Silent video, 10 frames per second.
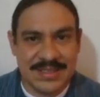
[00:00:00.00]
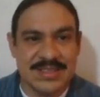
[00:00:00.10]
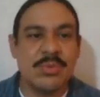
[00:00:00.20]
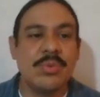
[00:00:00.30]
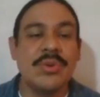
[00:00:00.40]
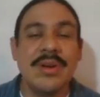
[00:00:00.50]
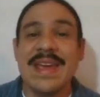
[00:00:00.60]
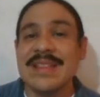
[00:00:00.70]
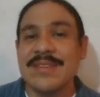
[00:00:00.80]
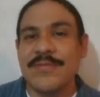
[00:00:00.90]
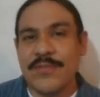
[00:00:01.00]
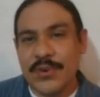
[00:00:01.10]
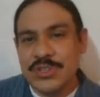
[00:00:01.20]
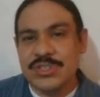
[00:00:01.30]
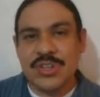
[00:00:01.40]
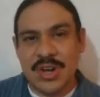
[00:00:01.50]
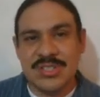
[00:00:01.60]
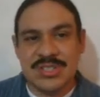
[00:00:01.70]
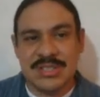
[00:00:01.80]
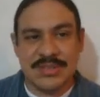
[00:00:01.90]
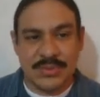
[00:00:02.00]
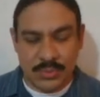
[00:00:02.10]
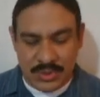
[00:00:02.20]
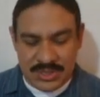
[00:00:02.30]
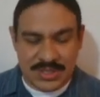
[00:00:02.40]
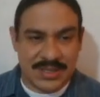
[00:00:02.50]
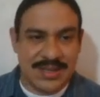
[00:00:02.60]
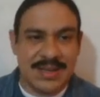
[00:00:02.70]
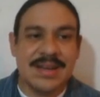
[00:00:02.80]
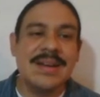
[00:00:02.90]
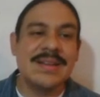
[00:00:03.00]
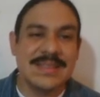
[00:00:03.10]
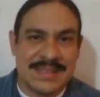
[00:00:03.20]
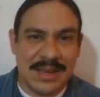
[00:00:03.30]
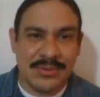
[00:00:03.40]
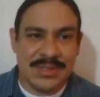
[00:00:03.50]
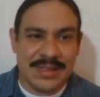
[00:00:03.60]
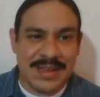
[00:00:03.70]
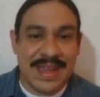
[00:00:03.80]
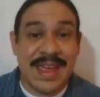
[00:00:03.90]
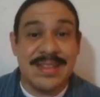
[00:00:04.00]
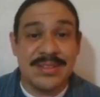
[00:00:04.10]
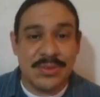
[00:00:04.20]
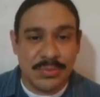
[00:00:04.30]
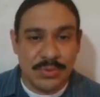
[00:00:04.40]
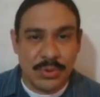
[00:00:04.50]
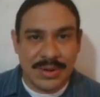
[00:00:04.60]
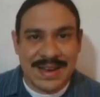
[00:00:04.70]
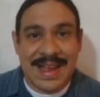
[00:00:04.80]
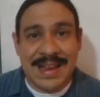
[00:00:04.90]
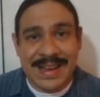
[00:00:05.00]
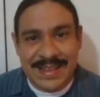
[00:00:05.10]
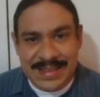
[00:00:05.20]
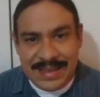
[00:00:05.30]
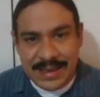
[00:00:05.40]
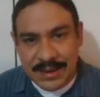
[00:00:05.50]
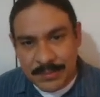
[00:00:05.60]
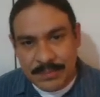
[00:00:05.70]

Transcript: So we're looking at the first consonant of the word, the k sound in kentrum or kalendai.